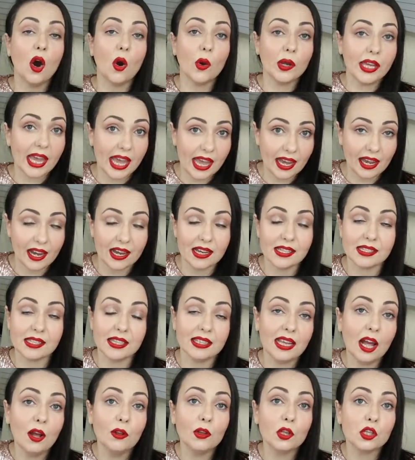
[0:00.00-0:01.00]
Okay guys,
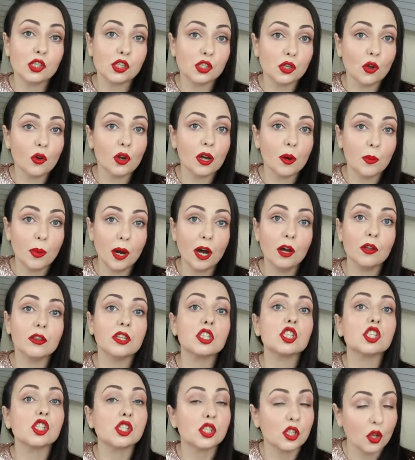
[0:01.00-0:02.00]
and now let's talk about
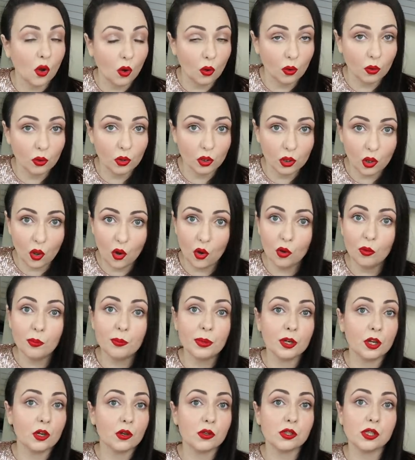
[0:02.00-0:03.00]
the snow globe,
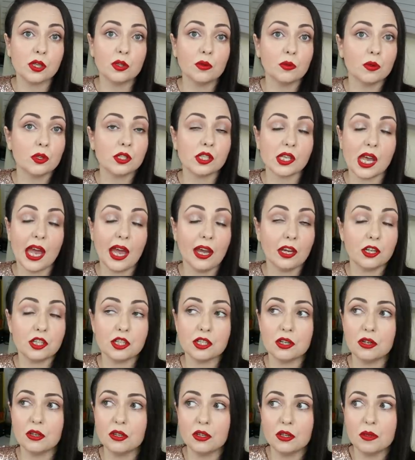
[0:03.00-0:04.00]
because it was
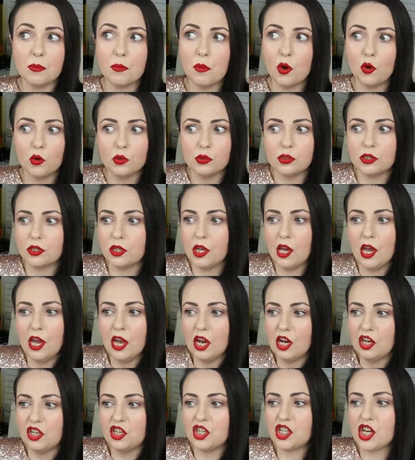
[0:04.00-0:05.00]
actually the most
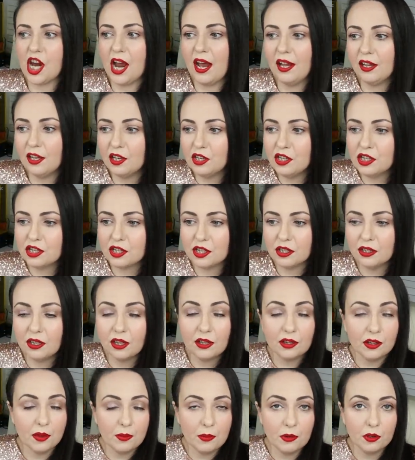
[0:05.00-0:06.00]
challenging
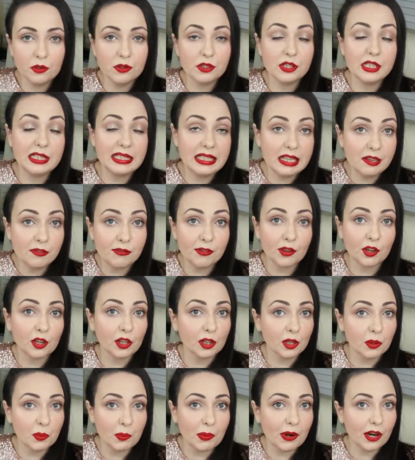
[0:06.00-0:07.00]
and the most
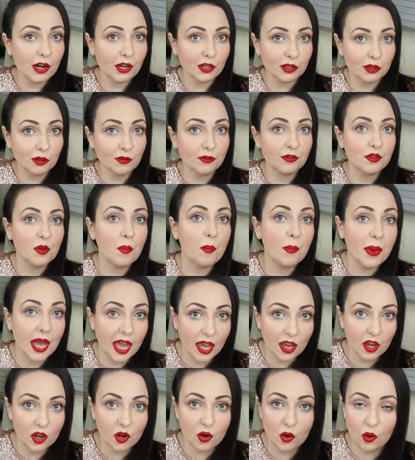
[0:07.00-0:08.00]
difficult part of the
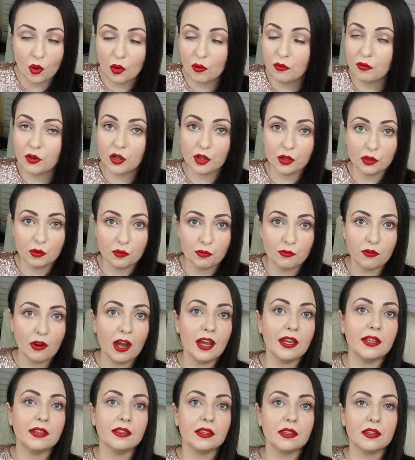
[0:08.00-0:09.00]
makeover to
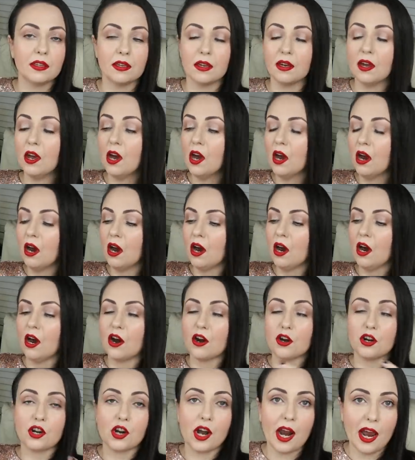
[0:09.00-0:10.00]
find the
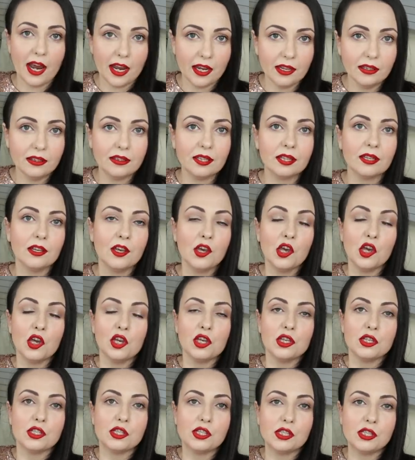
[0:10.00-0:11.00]
right
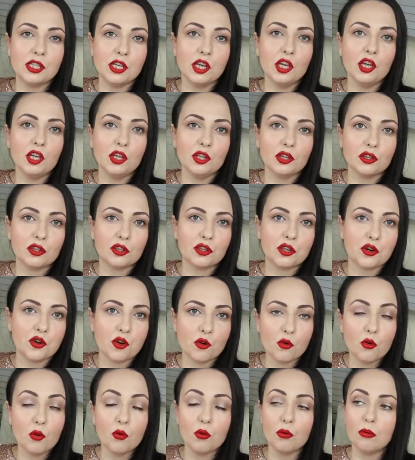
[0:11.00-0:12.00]

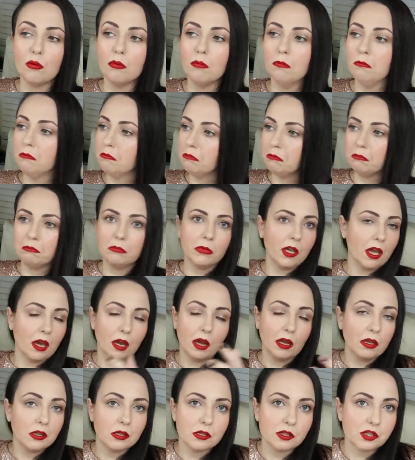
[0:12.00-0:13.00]
see-through
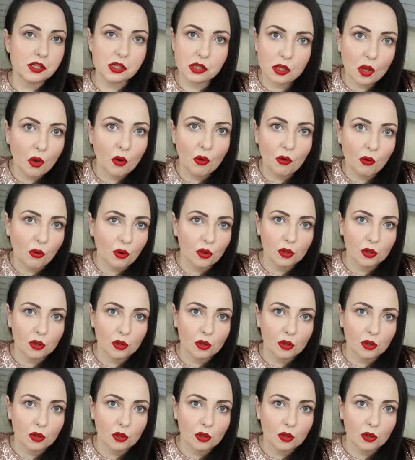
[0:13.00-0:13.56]
yeah, snow